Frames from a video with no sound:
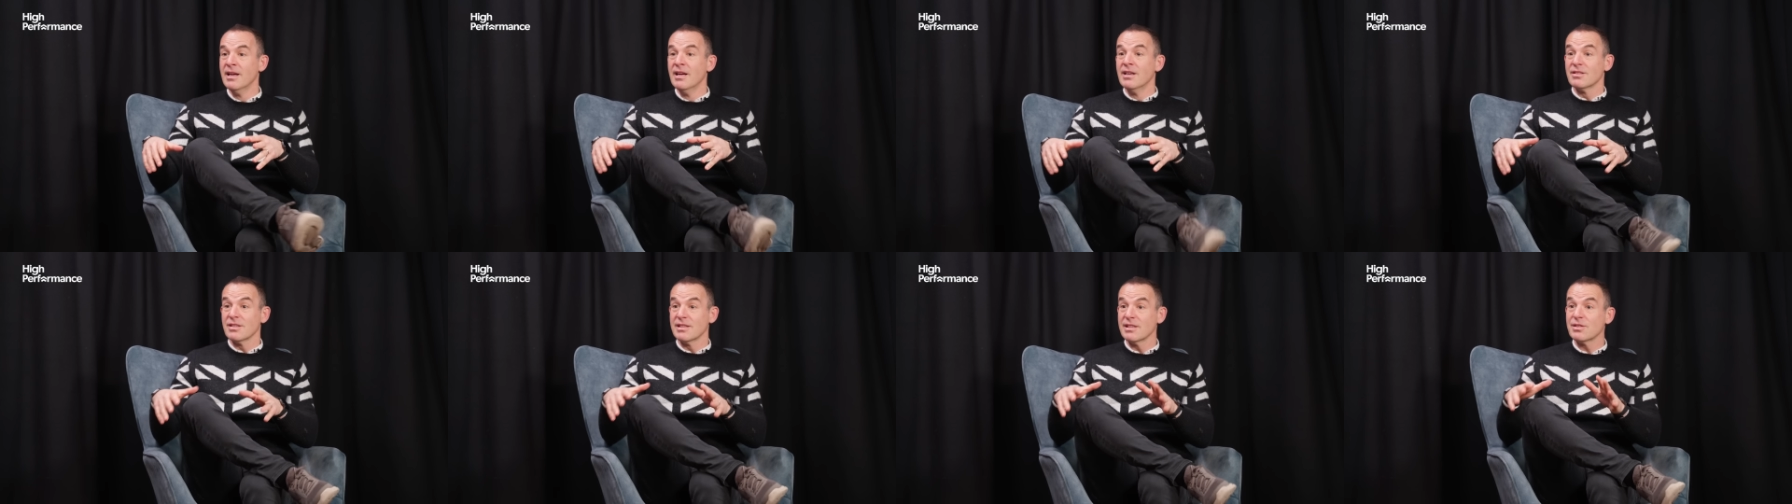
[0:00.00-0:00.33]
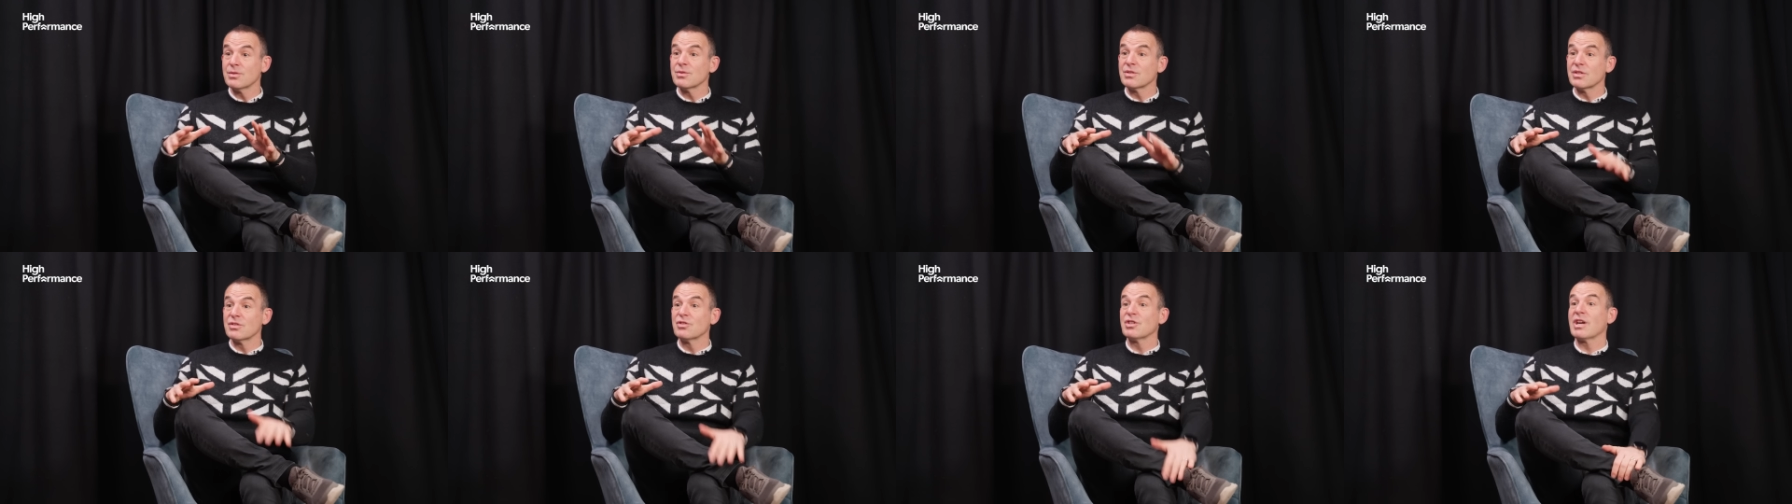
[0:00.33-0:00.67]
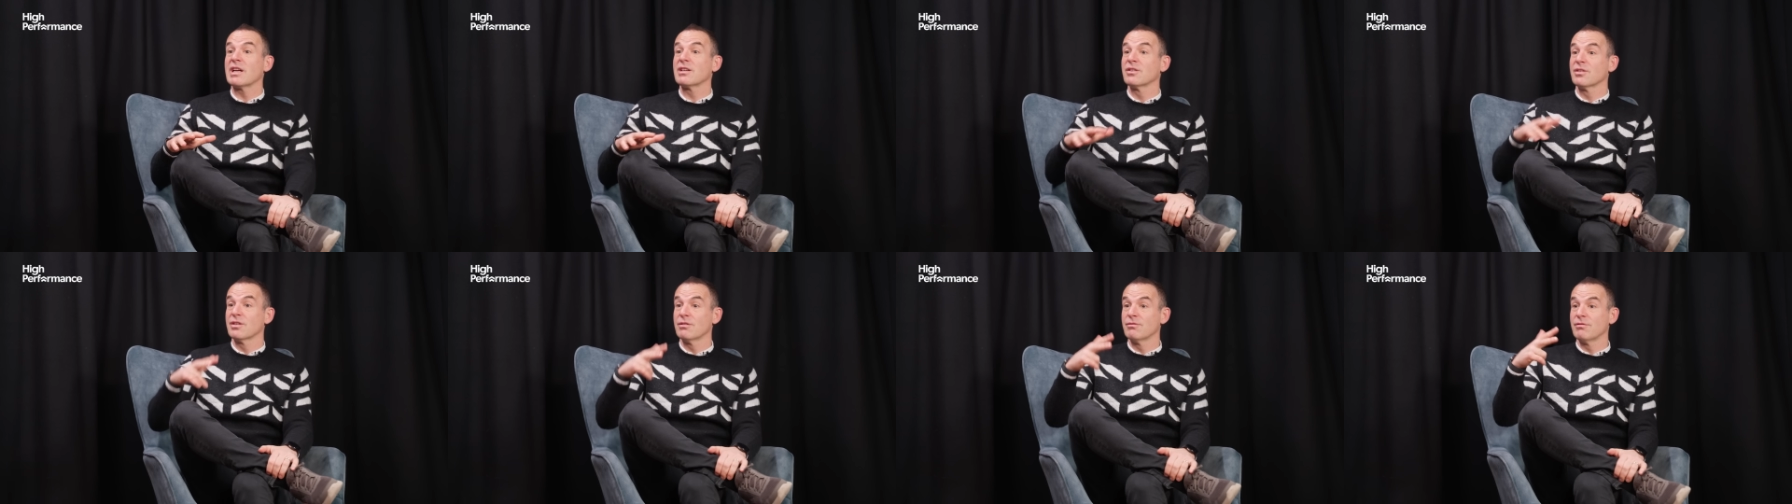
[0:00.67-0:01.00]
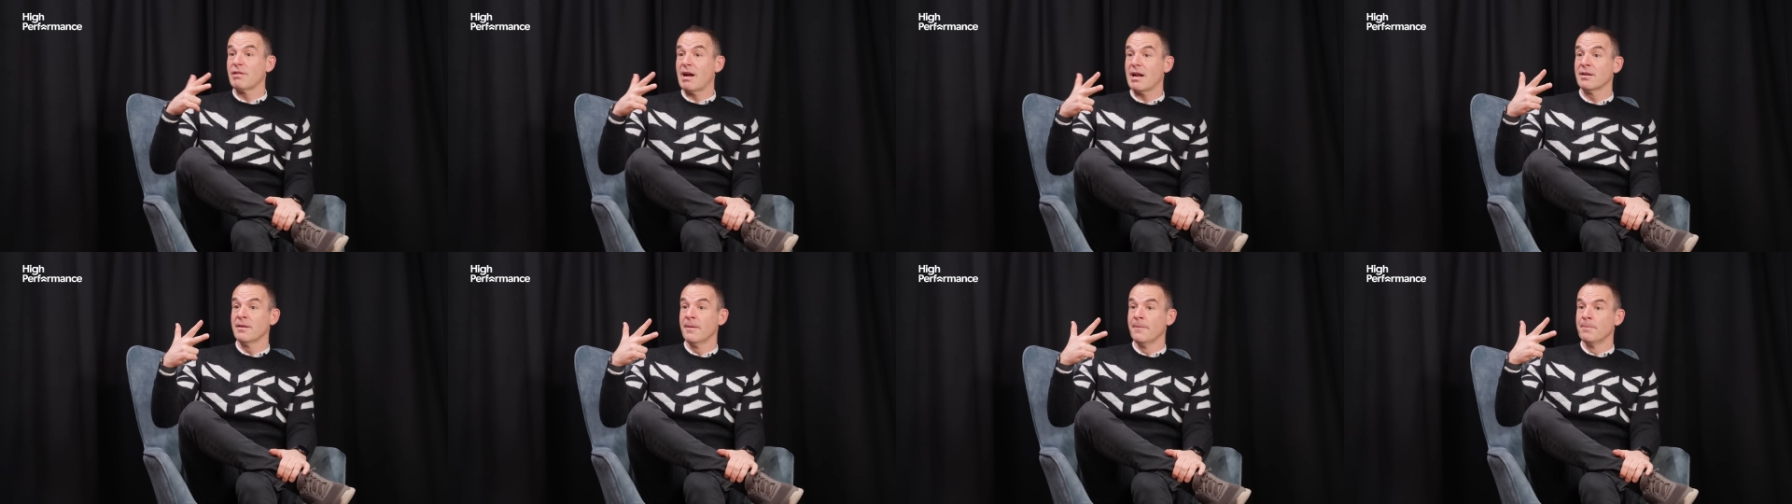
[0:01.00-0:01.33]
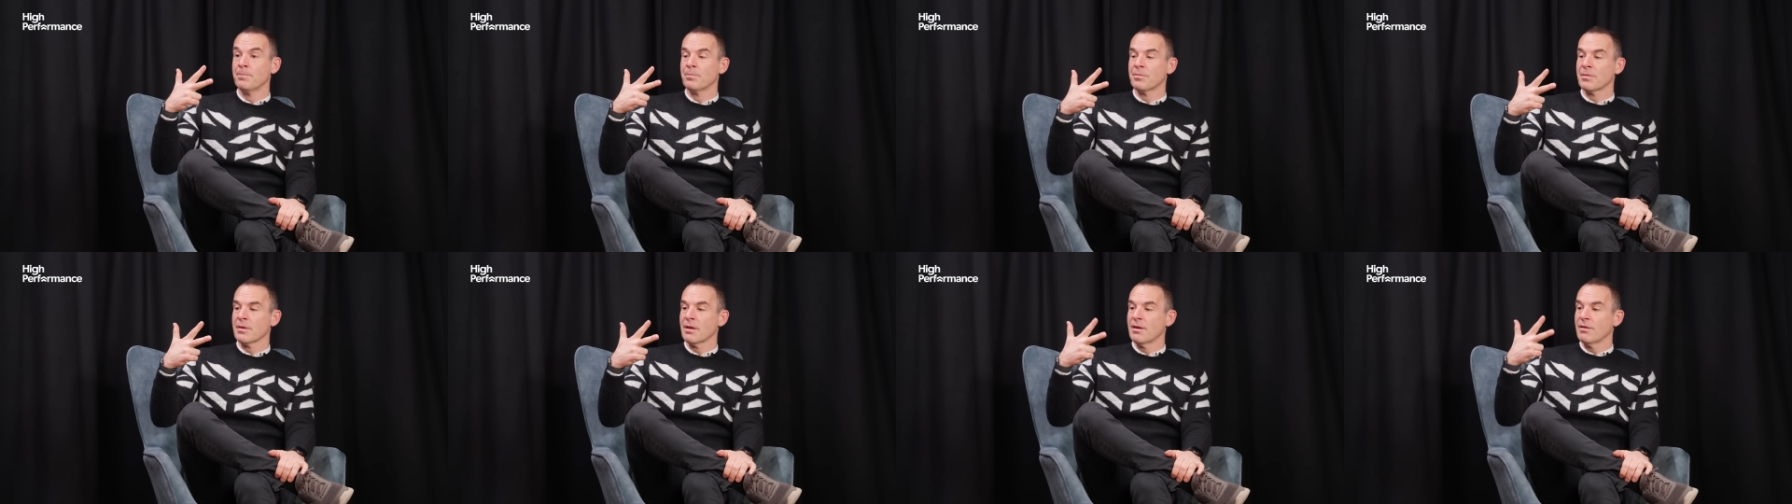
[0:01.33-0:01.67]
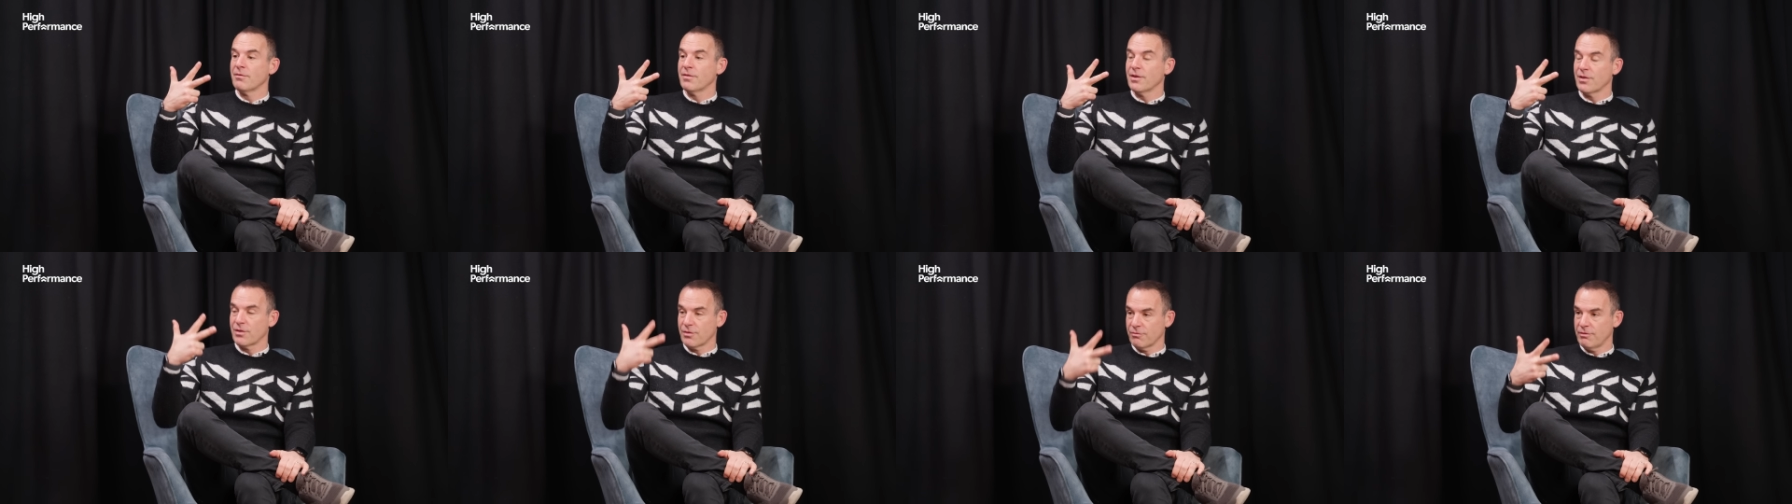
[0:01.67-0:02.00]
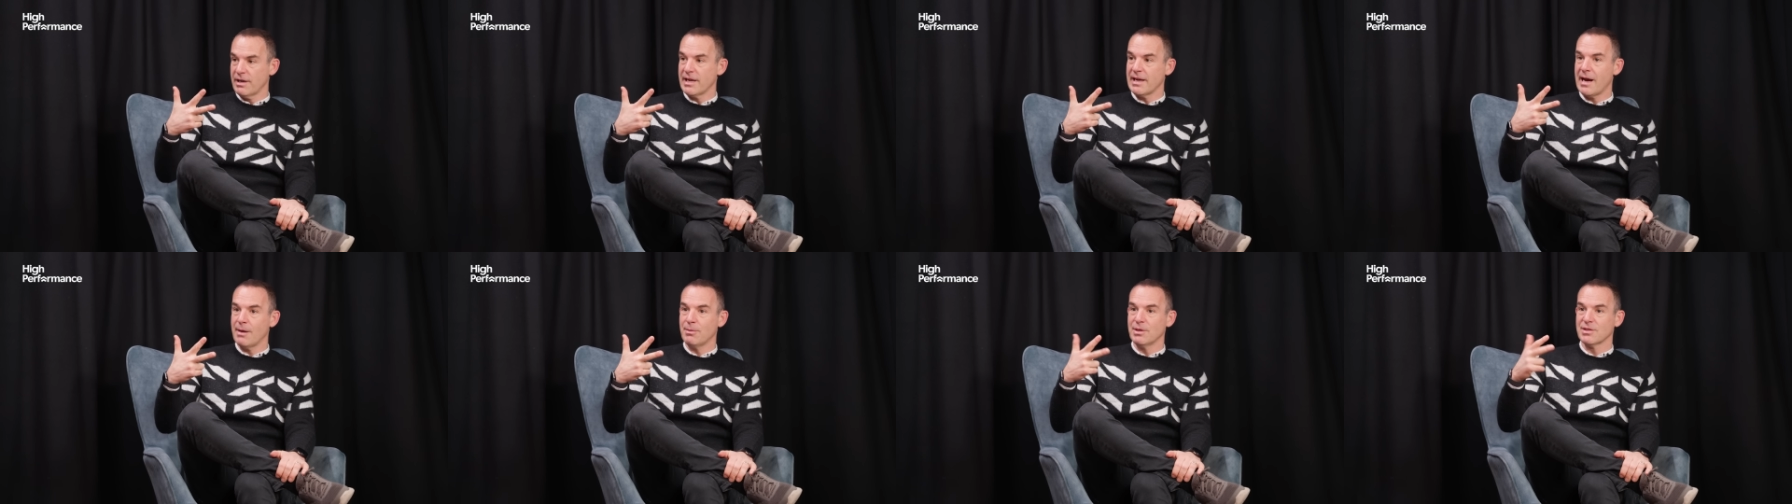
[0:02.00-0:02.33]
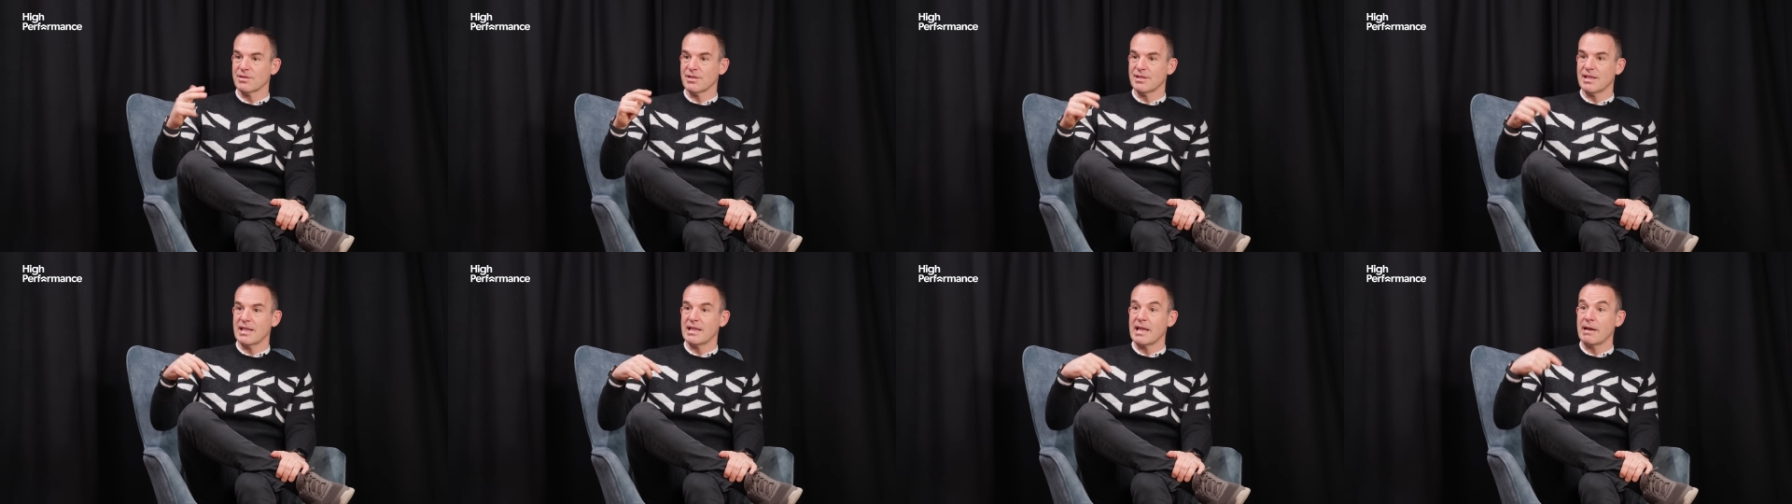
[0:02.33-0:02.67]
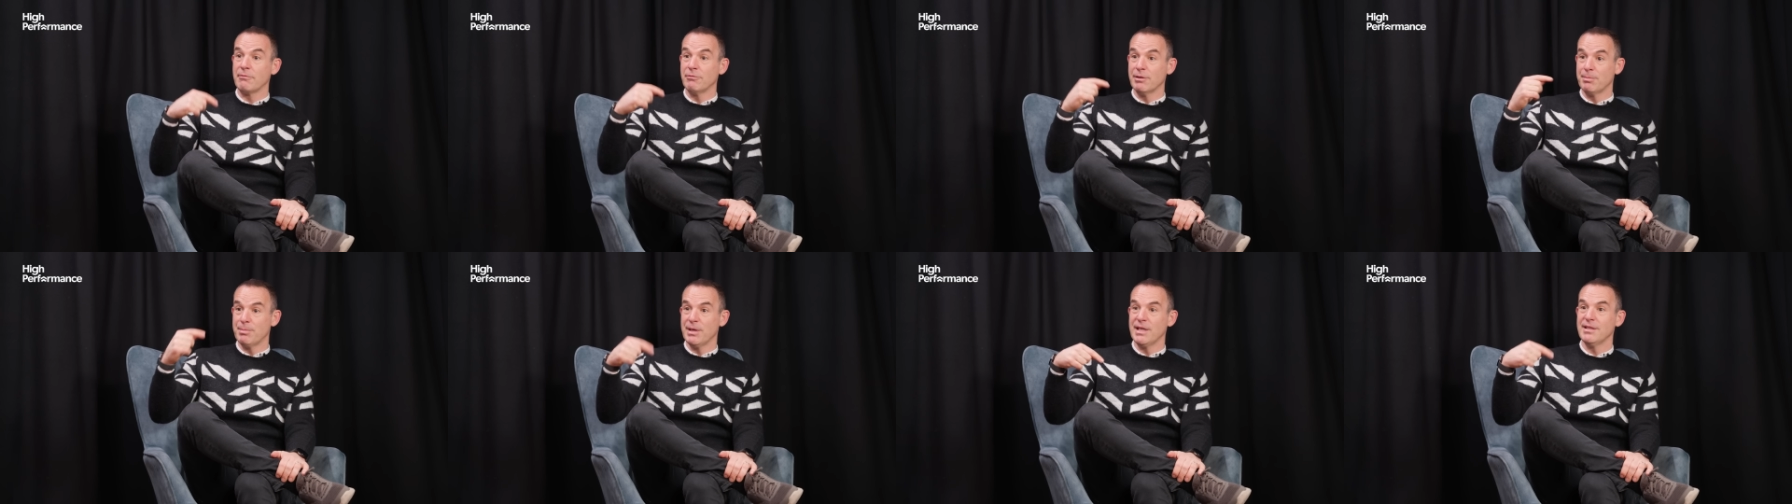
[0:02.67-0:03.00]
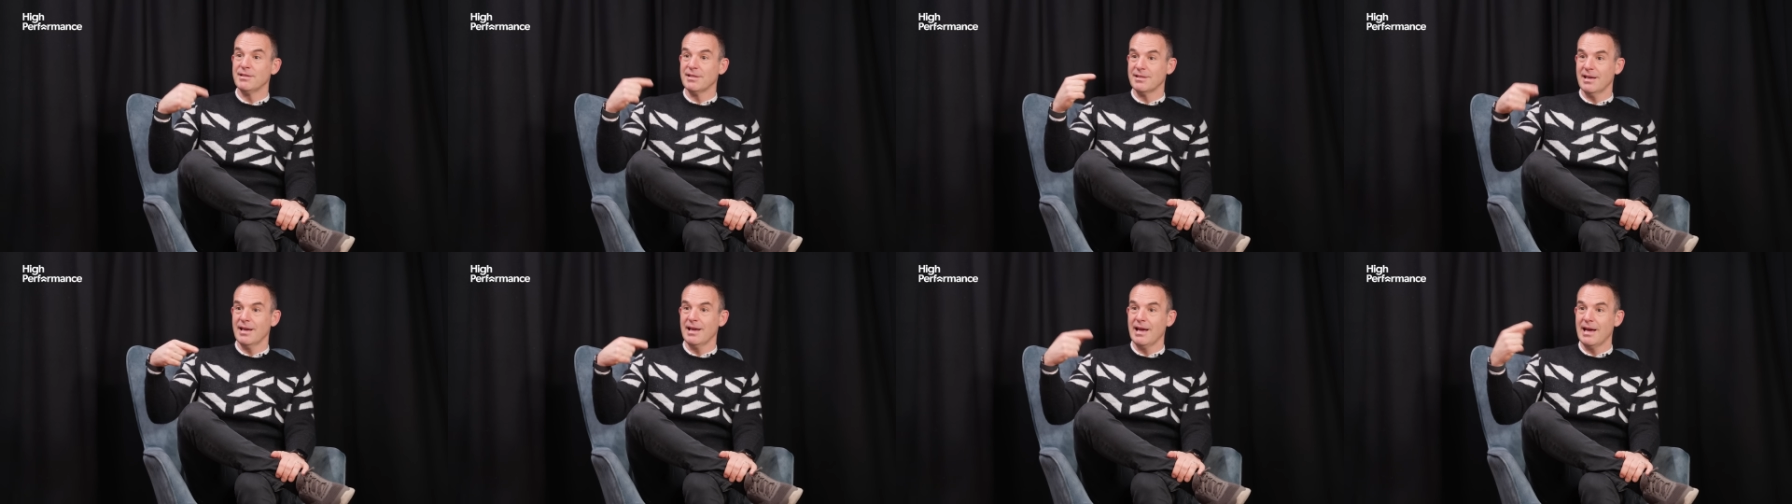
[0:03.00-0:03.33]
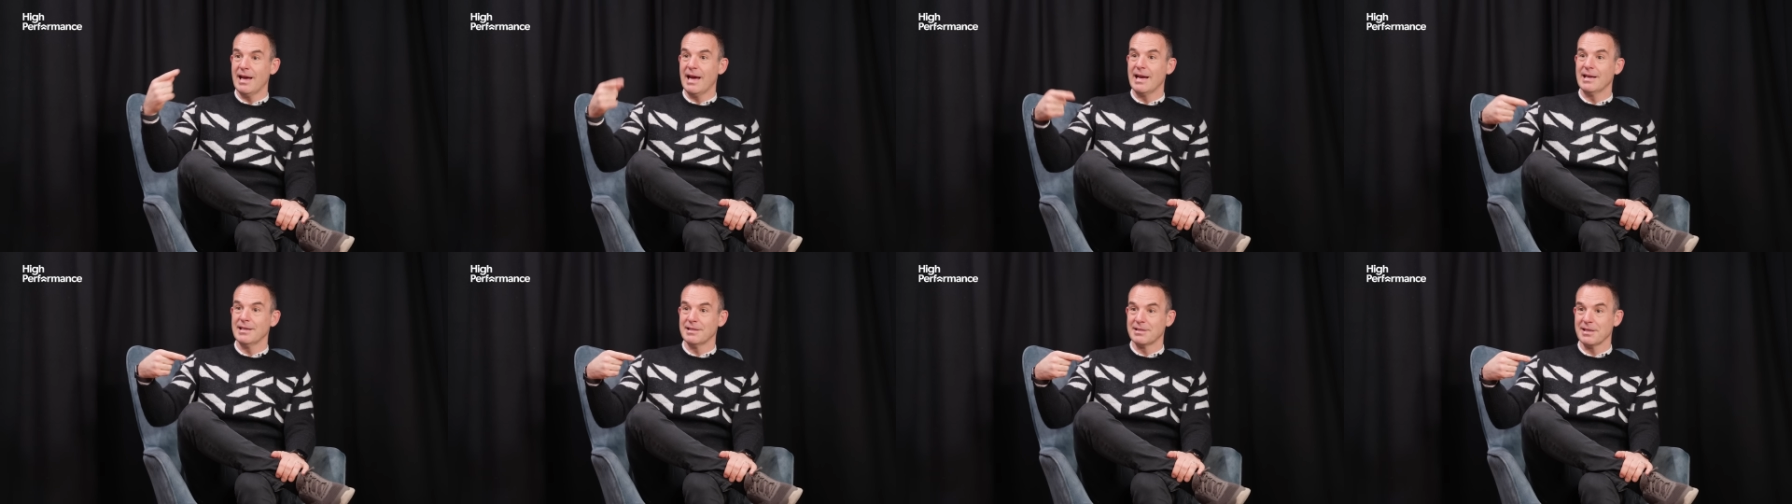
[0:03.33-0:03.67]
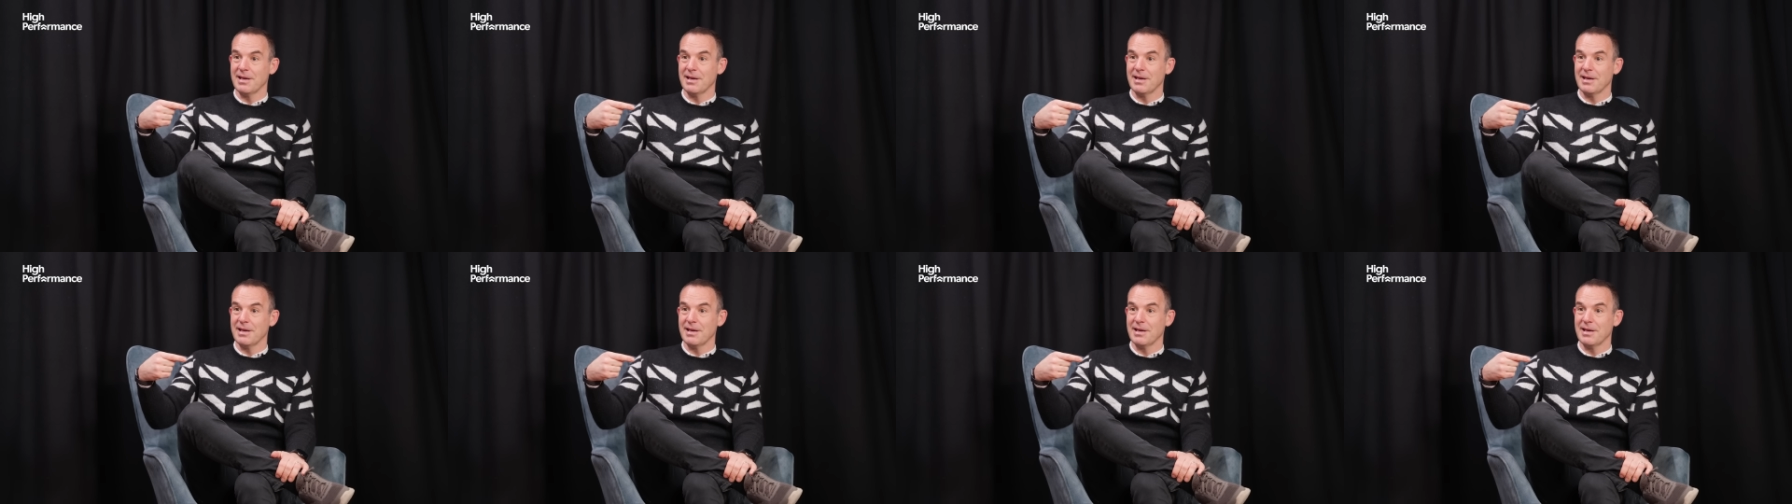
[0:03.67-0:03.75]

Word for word: So this was a channel that ran for three hours, and then they repeated it eight